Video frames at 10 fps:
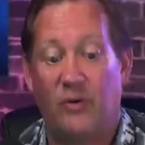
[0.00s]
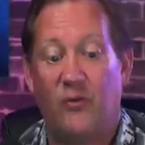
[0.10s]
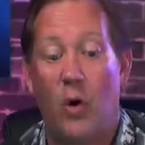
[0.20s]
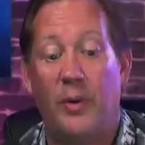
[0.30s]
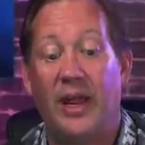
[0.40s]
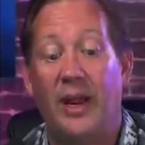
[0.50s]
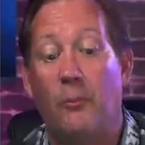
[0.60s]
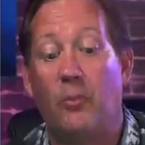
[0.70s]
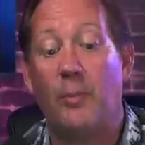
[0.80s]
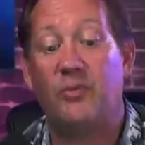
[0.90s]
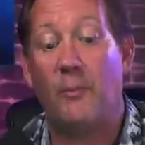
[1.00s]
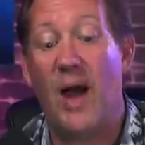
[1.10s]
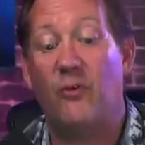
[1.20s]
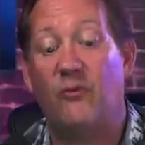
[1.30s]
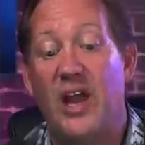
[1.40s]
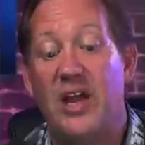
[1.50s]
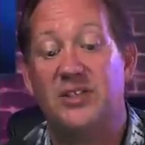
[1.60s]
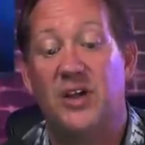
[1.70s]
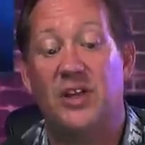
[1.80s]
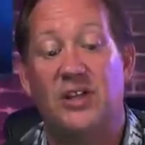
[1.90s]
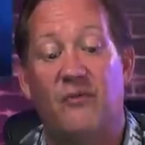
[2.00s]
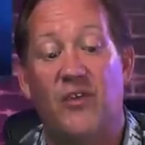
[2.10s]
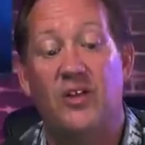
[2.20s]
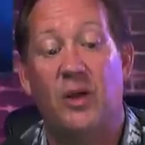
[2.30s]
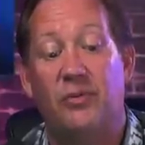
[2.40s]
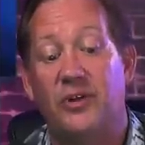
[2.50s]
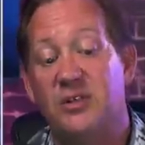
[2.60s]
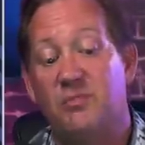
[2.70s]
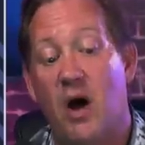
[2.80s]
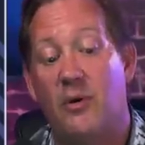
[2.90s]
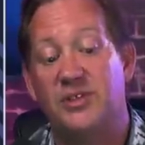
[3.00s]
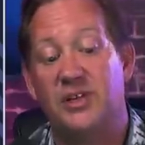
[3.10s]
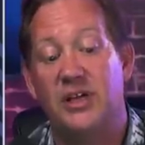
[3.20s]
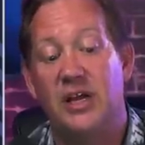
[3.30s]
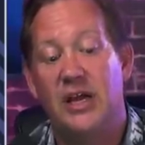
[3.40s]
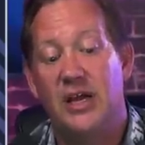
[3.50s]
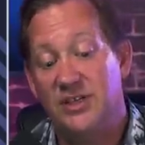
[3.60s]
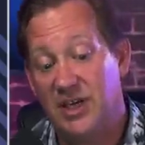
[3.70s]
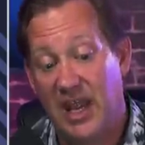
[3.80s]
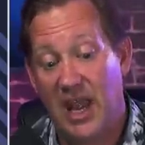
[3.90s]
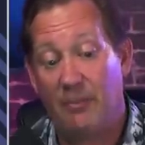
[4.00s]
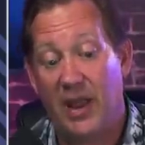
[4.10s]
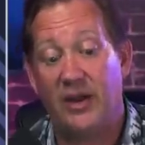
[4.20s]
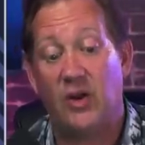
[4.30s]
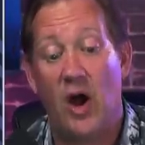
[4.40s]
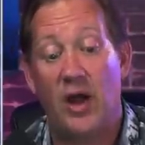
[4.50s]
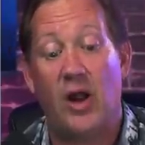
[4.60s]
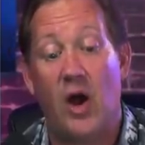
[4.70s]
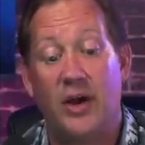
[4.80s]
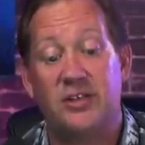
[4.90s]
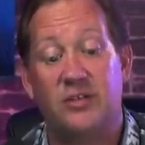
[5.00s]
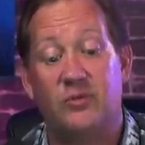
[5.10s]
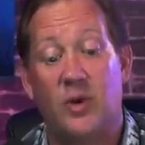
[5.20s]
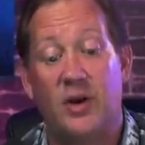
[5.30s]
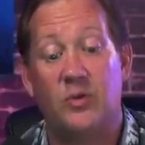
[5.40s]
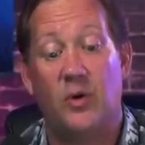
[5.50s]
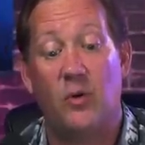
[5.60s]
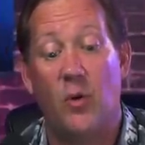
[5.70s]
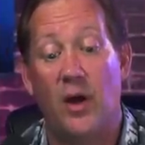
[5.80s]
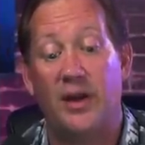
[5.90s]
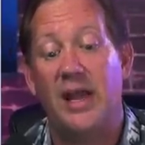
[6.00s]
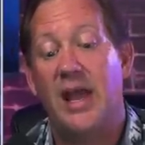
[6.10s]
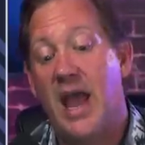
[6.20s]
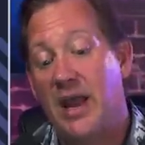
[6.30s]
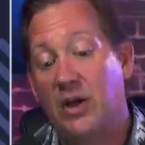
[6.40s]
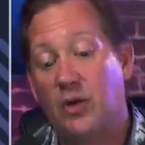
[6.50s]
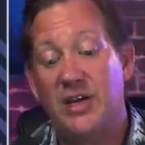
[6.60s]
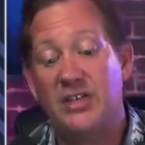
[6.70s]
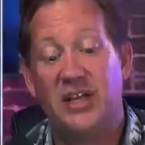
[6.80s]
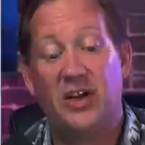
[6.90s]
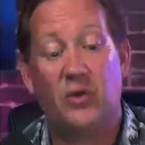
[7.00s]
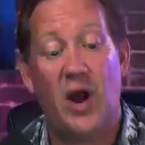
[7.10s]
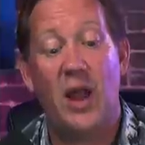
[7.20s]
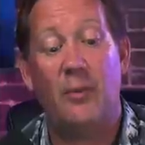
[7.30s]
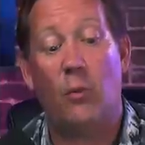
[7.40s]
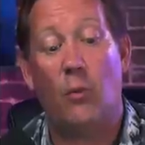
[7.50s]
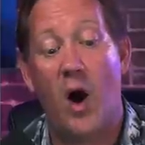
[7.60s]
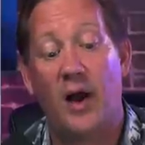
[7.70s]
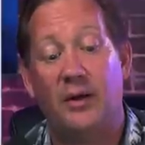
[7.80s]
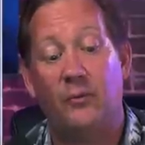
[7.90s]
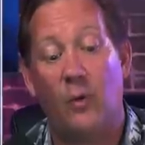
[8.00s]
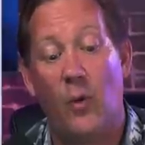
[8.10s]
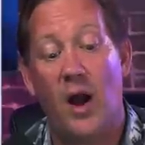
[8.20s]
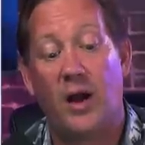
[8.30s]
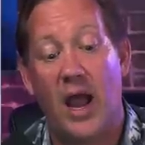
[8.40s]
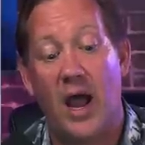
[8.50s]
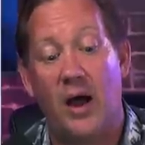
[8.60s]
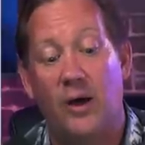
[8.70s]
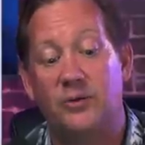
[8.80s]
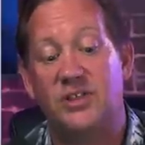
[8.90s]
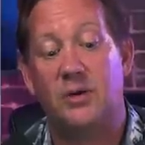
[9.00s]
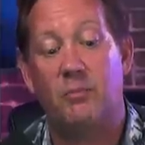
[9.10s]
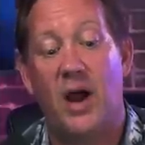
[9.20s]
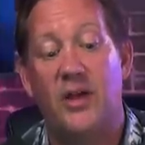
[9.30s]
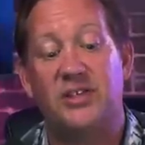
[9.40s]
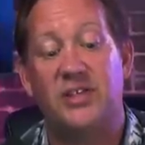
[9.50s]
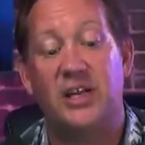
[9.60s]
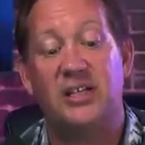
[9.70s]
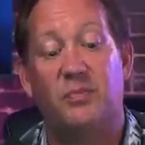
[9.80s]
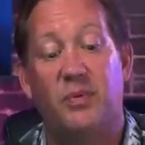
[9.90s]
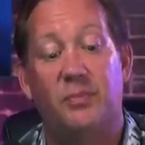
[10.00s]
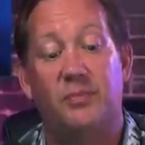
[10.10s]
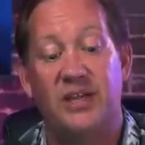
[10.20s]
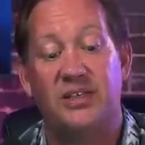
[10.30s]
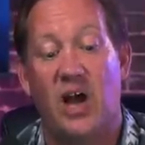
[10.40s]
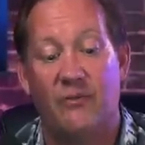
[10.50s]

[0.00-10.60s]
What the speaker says: performing an abrupt about face on the defund the police policy she campaigned on in August of 2021, and increasing crime and walkouts by the city's peace